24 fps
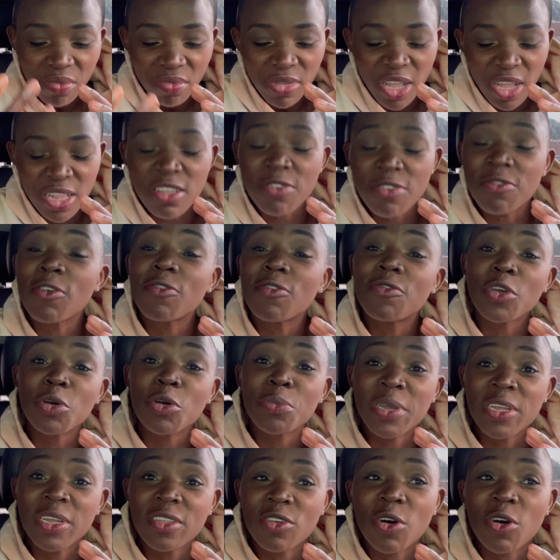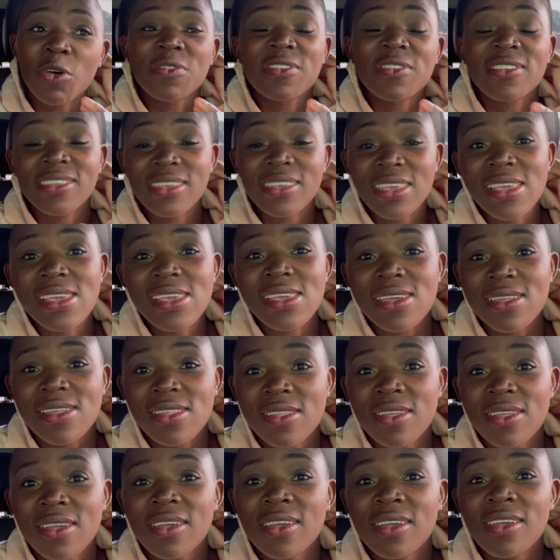the fulfillment of
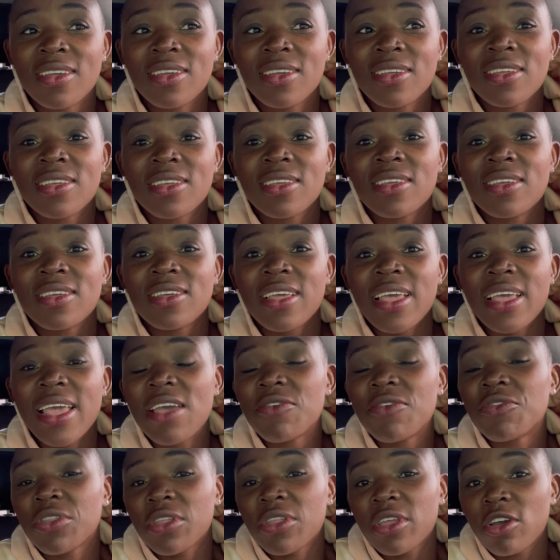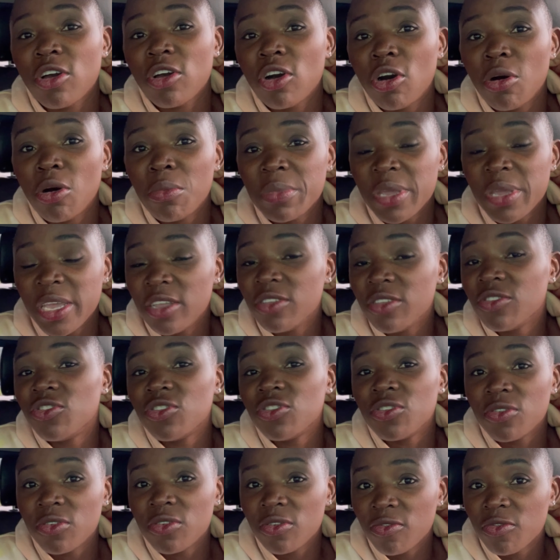seeing everything come
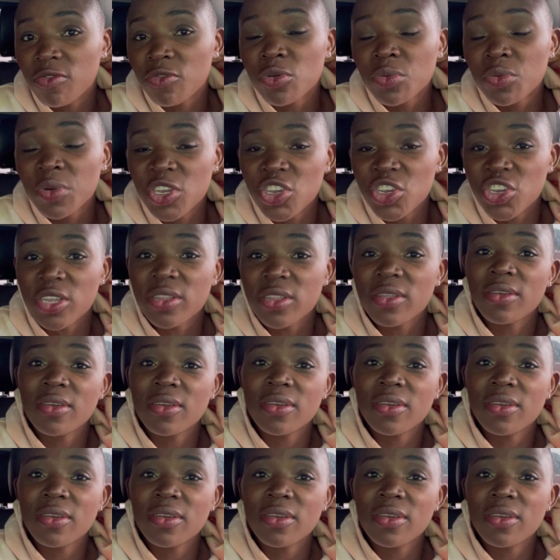into fruition